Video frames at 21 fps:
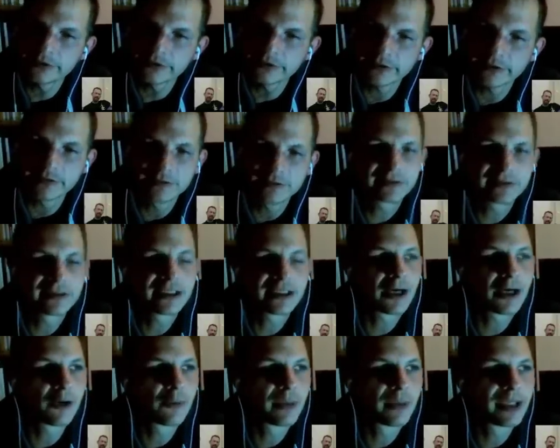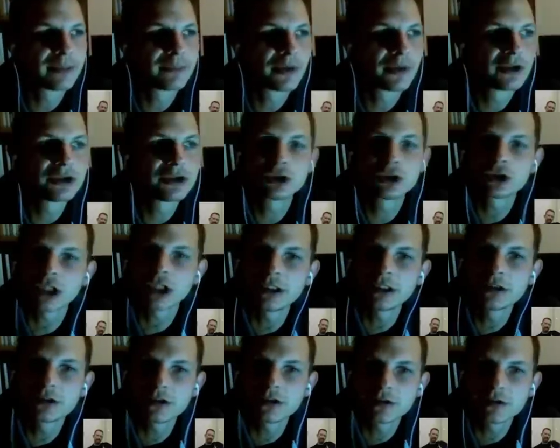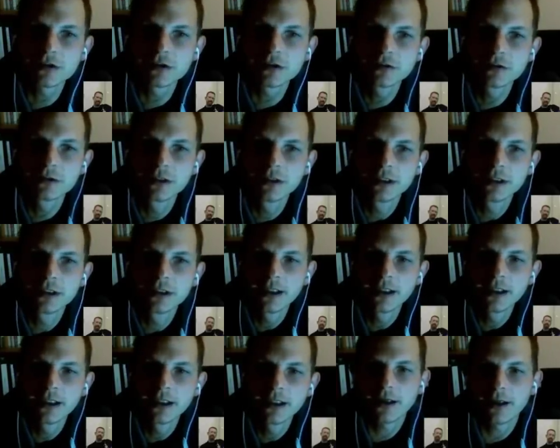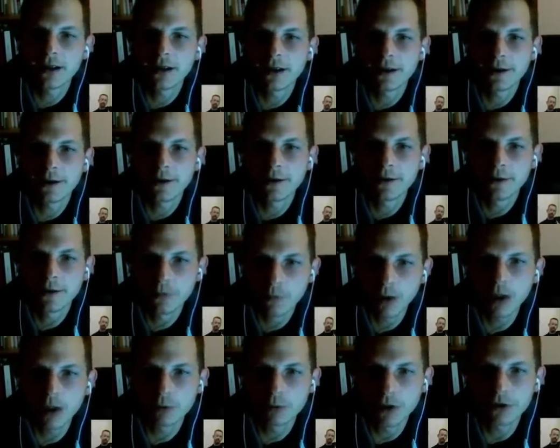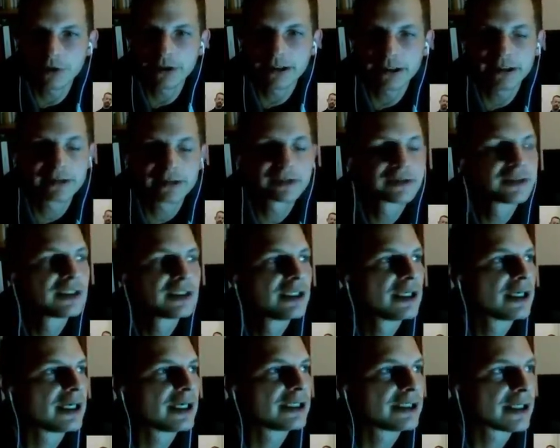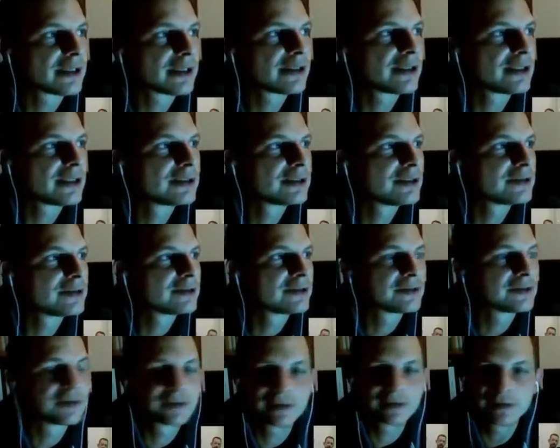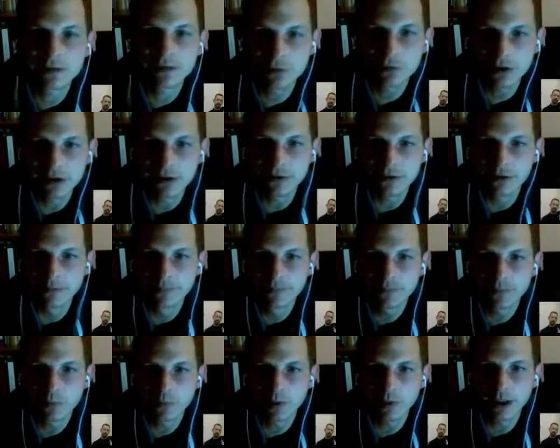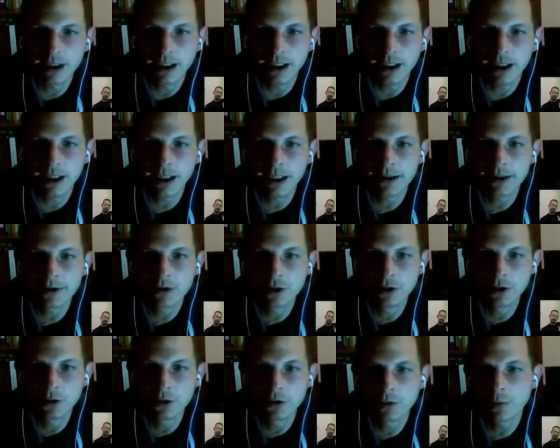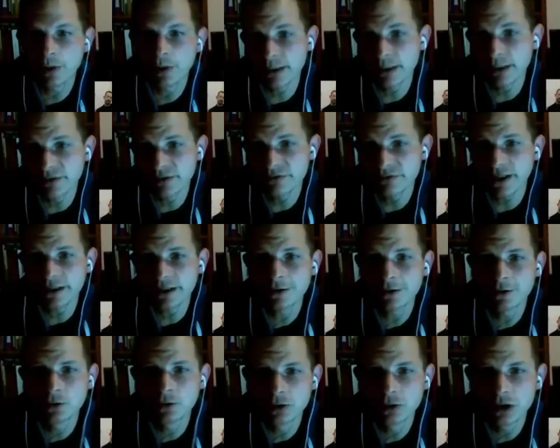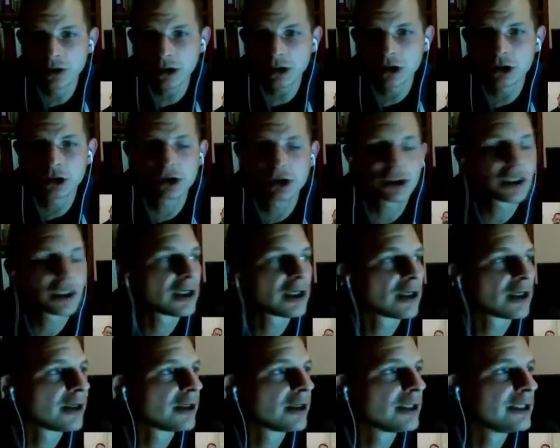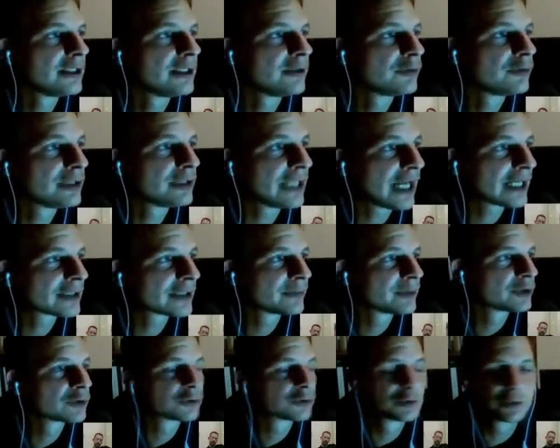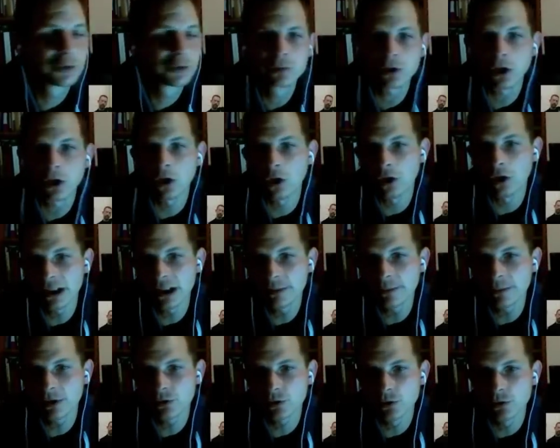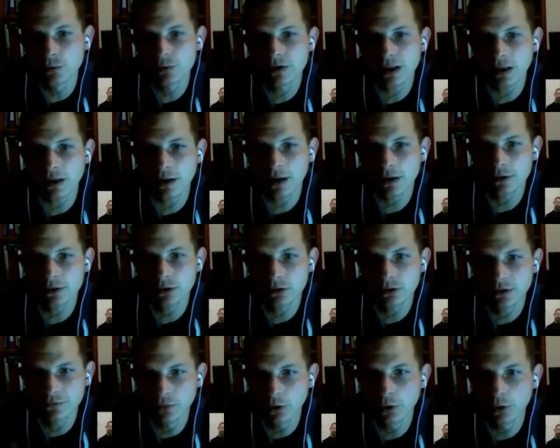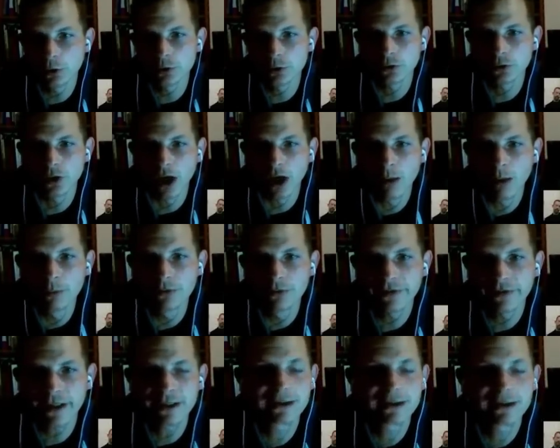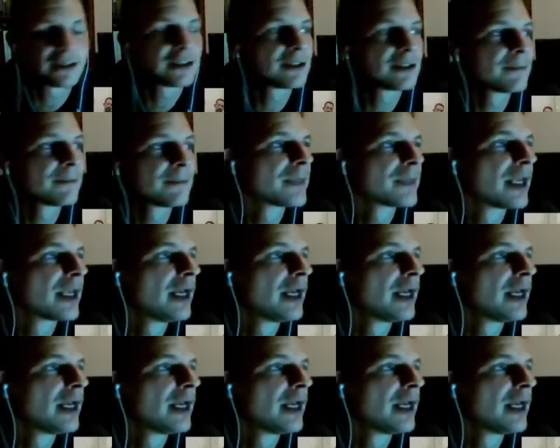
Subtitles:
I can see how my body changes while wearing it. And I think this is critical. When I'm invited to teach in reenactment groups or HEMA groups that are actually focused on armor fighting,